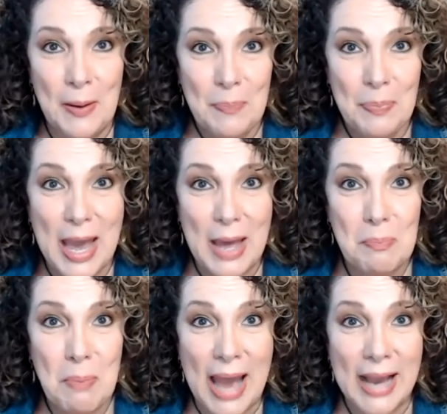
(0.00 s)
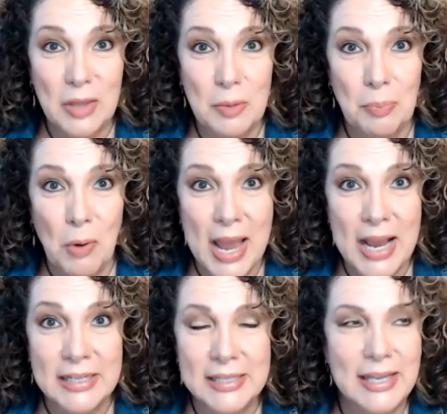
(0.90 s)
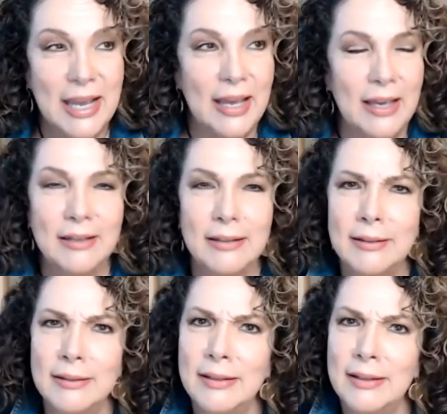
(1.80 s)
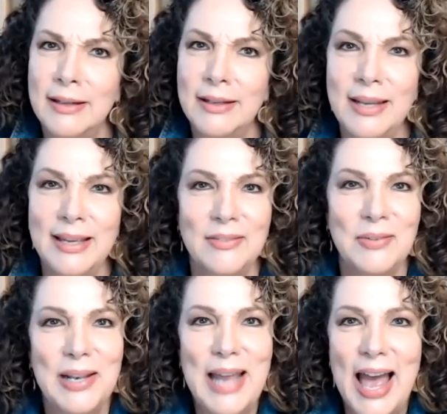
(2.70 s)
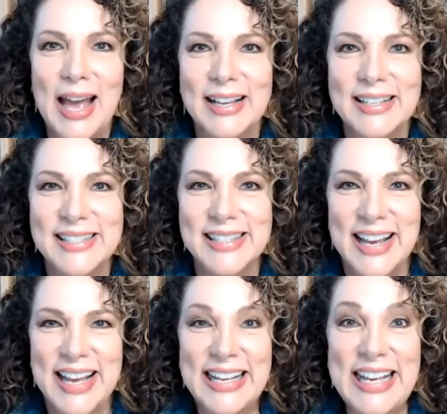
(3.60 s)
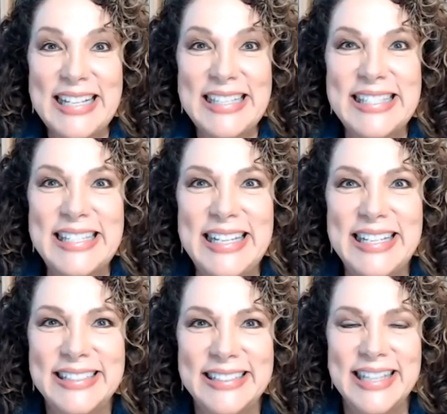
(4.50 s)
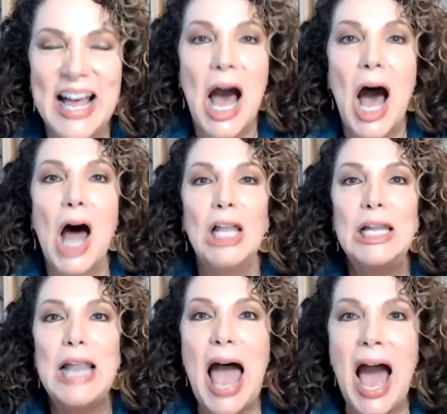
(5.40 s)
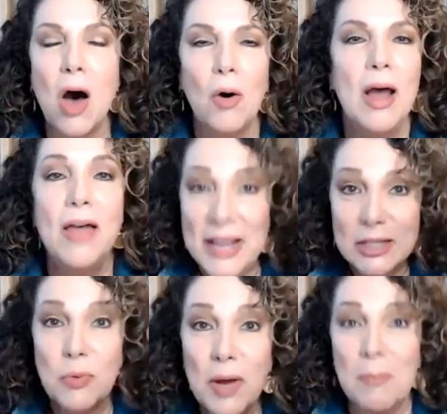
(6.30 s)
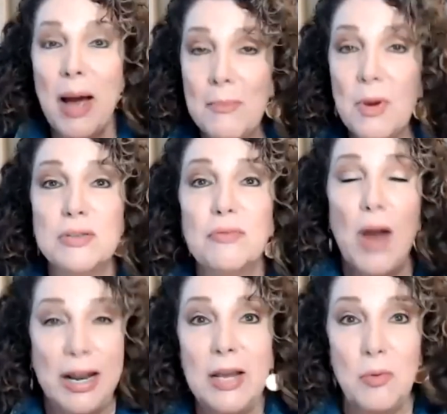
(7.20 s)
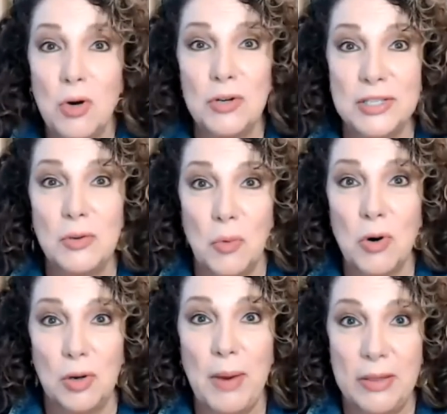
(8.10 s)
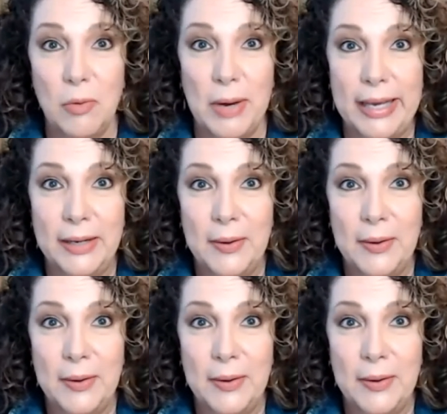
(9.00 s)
that back of the brain saying, honey, relax, get still, allow. That's one of my most frightening words in the world, by the way.